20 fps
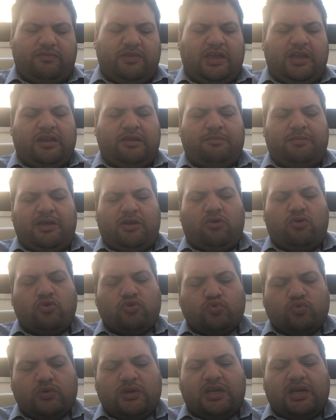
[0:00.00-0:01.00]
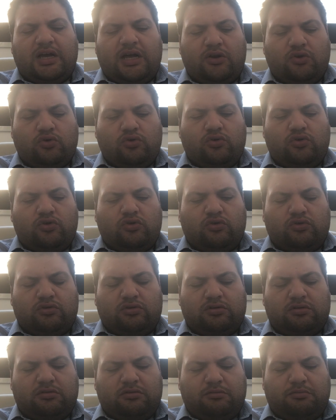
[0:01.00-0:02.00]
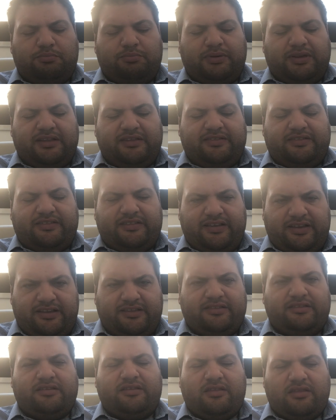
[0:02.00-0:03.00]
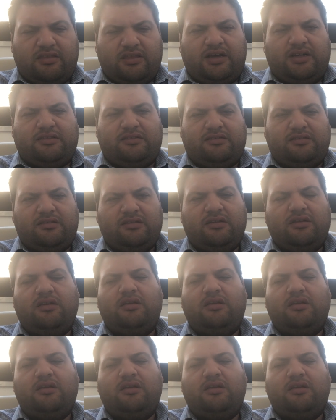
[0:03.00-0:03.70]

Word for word: And because we cannot pretend that